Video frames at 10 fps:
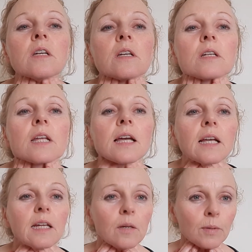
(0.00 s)
your neck
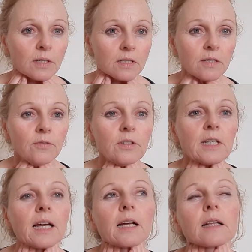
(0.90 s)
a little bit in different
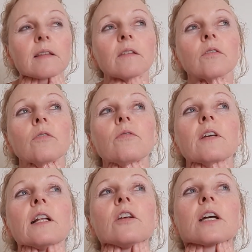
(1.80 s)
angles if you
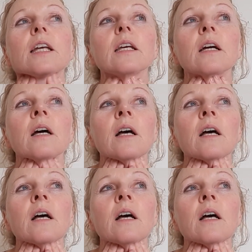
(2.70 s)
feel you're getting,